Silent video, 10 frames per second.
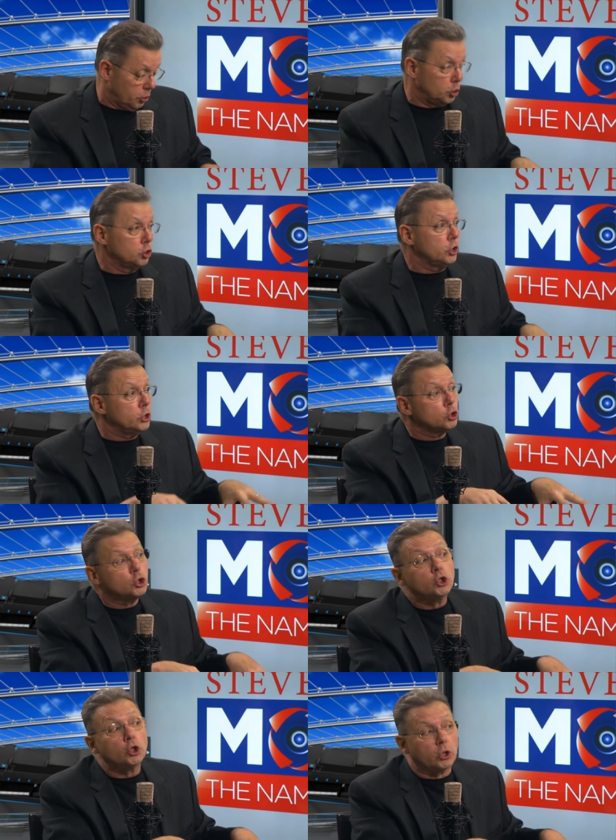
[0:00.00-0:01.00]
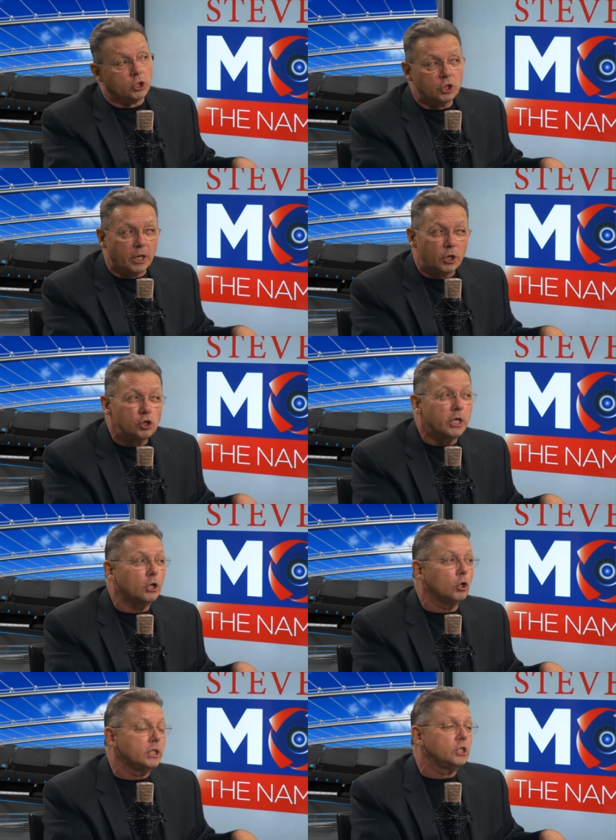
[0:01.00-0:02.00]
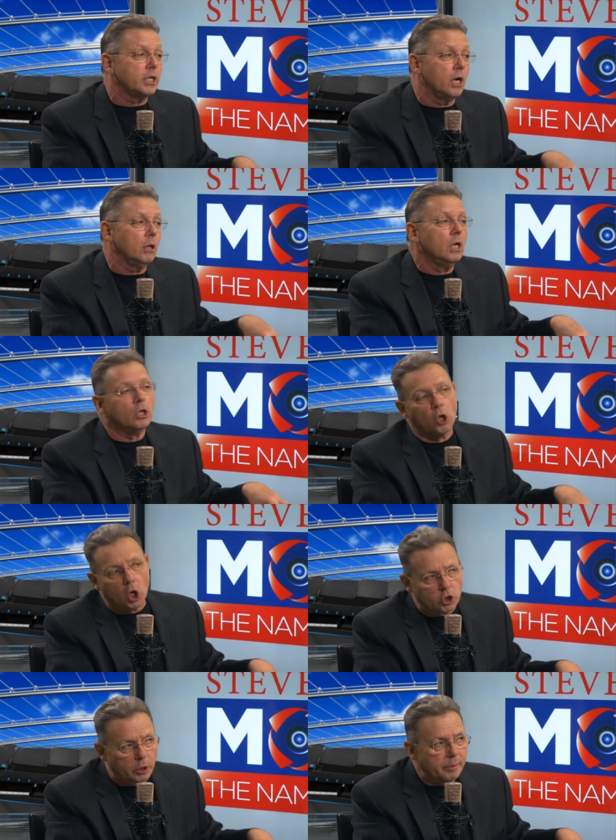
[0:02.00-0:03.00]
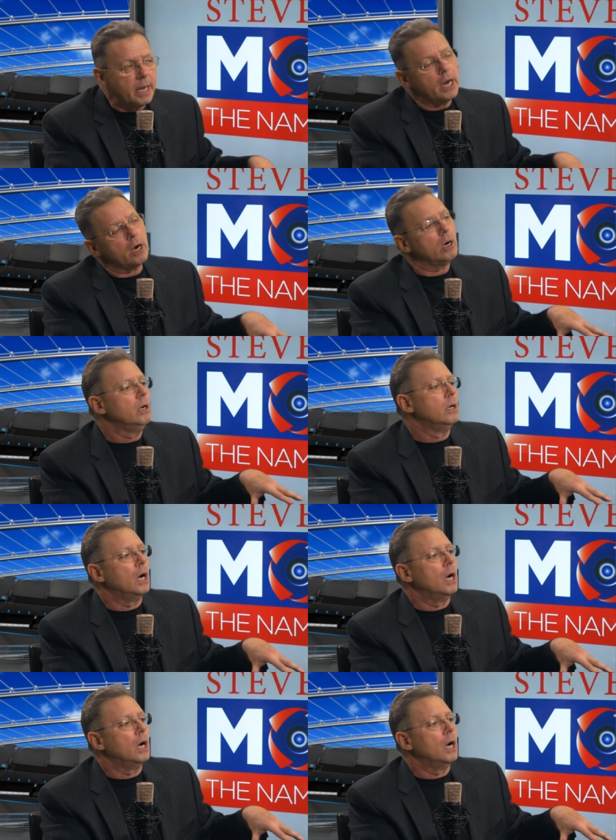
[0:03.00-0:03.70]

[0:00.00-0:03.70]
There's usually insurance. They usually can only sell long-term care, yep.